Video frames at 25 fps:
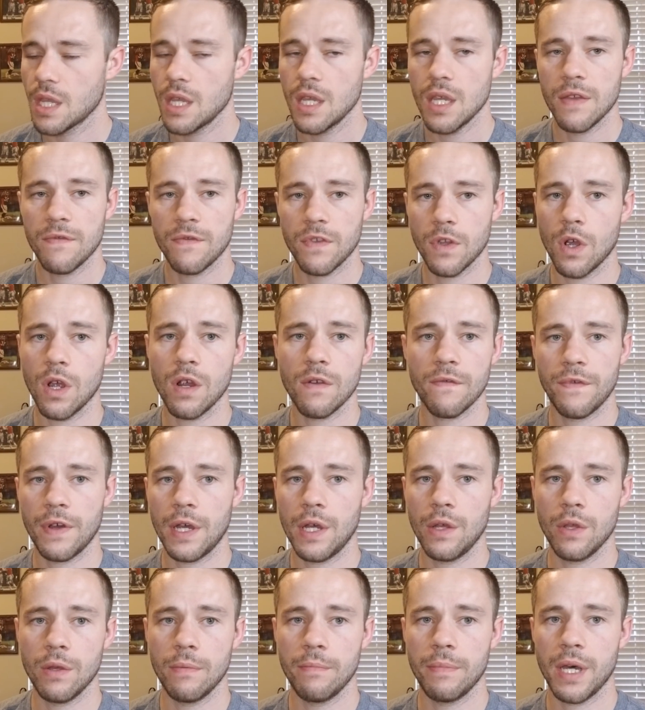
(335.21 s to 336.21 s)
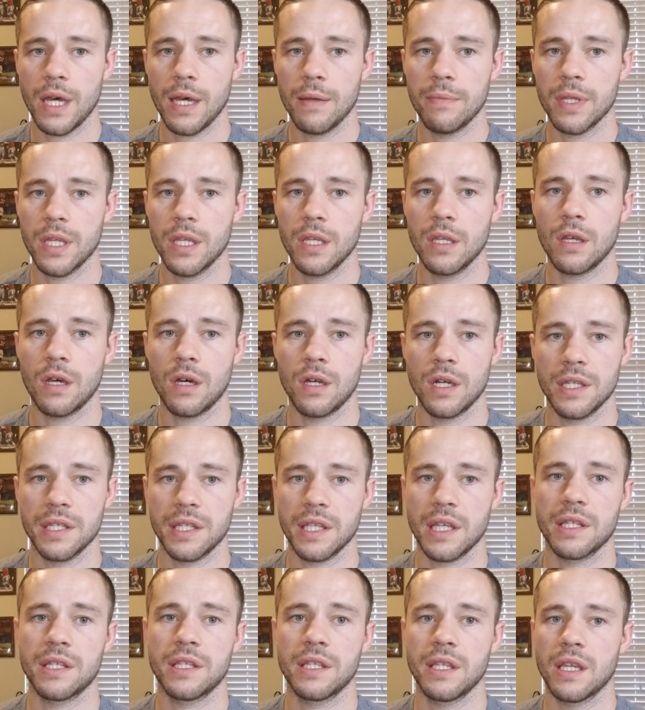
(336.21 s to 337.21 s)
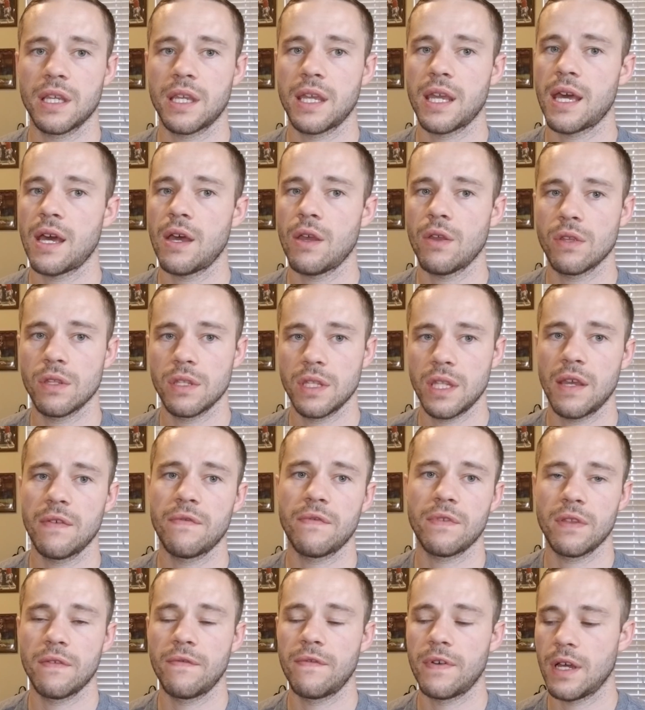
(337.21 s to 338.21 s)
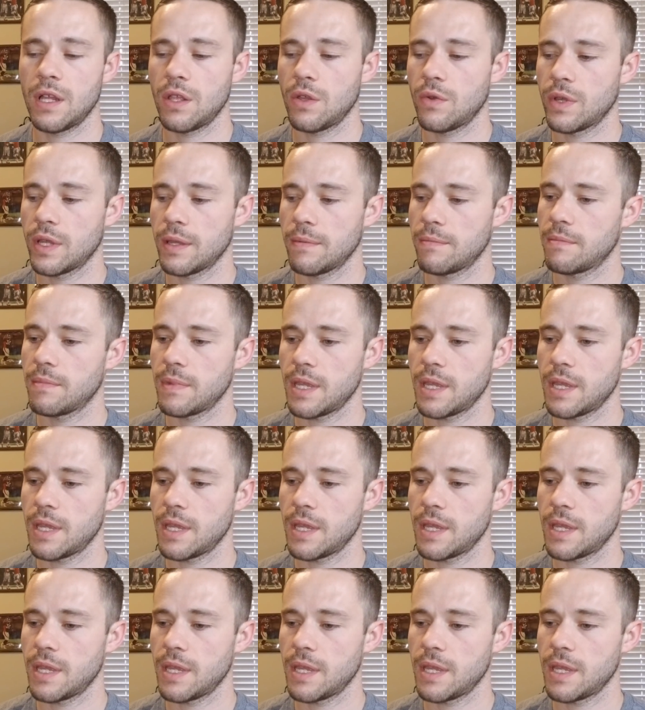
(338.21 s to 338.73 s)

If you aren't following Bobby on his Etsy account, definitely follow him.